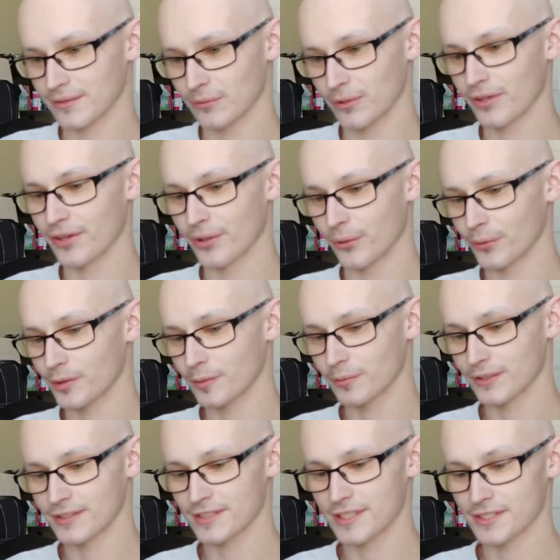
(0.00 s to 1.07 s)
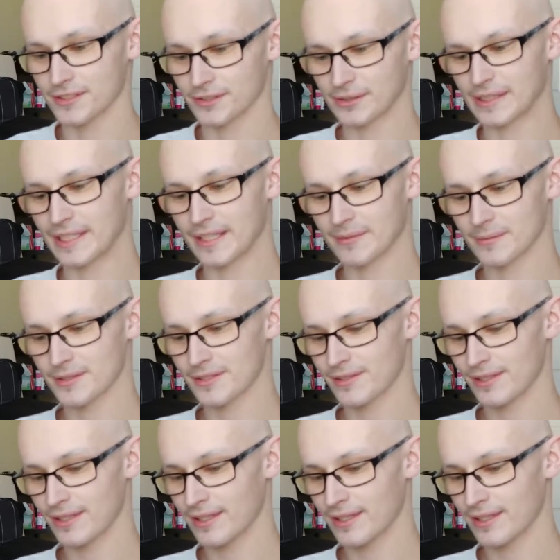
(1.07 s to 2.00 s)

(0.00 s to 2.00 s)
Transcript: one of the only PlayStation 3 games.